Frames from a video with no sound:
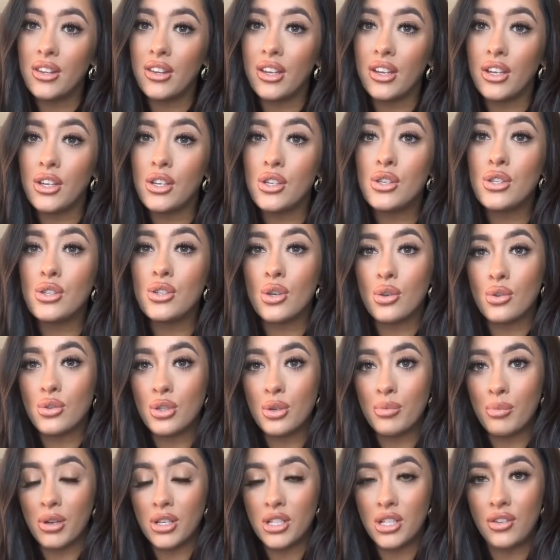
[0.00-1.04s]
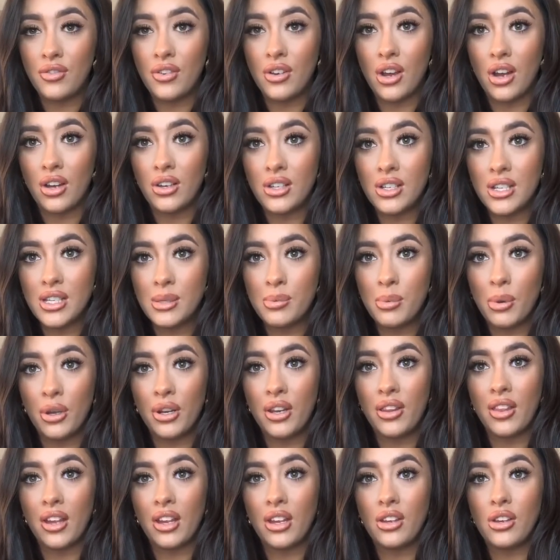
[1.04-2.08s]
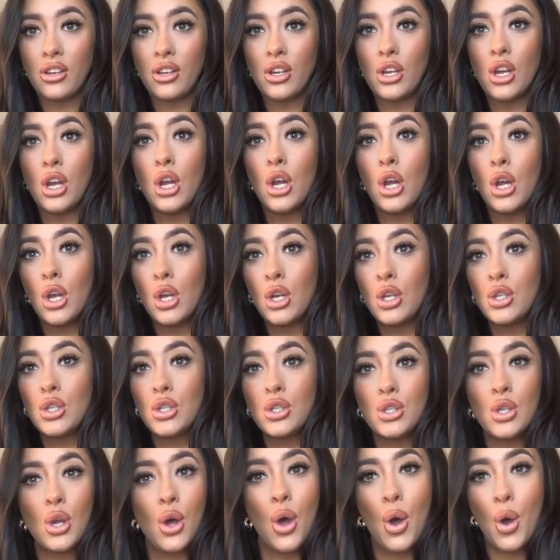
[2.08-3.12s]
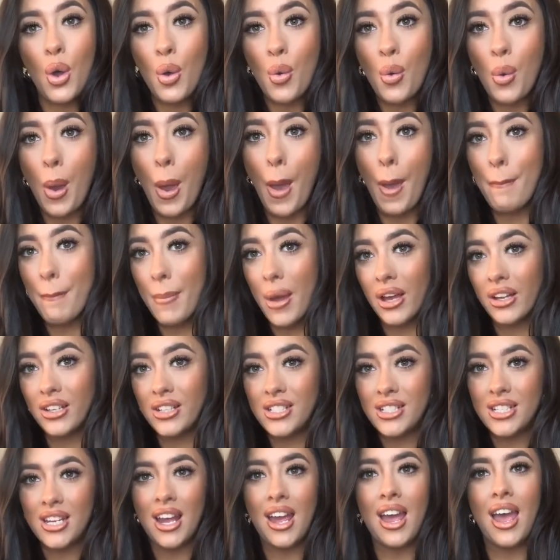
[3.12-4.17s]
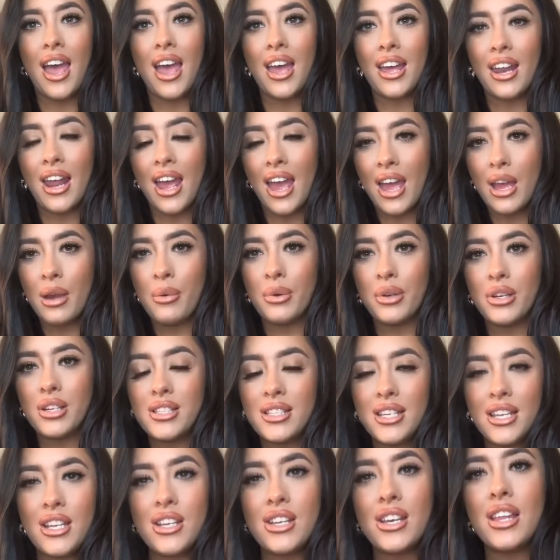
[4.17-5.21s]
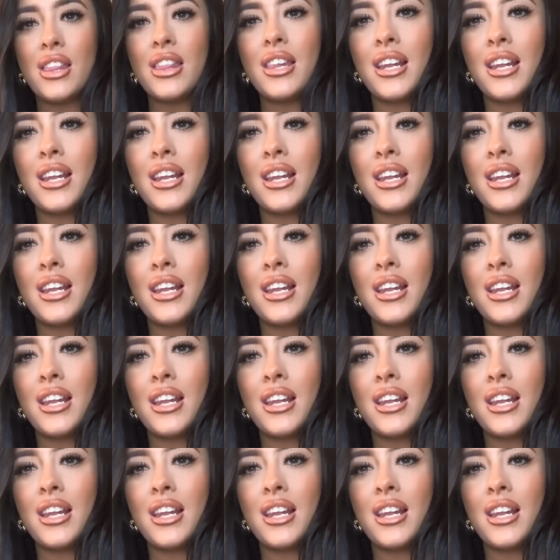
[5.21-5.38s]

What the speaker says: Thank you so much. If you got to this point, thank you so much, and I will see you in the